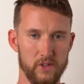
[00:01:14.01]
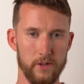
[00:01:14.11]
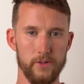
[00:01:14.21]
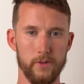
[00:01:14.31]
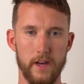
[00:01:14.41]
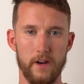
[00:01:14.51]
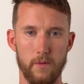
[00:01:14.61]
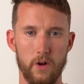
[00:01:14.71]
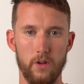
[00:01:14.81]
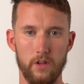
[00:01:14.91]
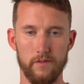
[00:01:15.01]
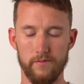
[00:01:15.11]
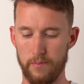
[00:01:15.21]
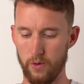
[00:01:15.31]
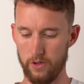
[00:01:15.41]
So I took out a roll of
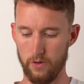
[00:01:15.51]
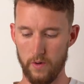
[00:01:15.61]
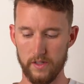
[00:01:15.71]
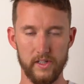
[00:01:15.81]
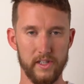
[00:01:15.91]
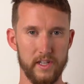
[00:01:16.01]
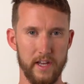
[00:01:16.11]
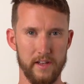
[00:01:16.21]
Portra 160